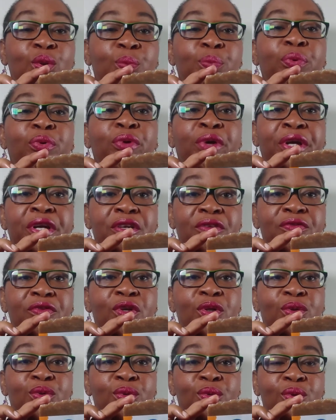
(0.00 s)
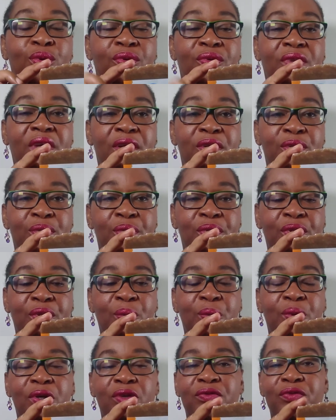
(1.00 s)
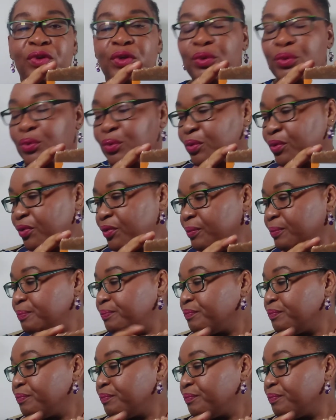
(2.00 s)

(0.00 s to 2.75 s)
praying for growth and doing the work for growth.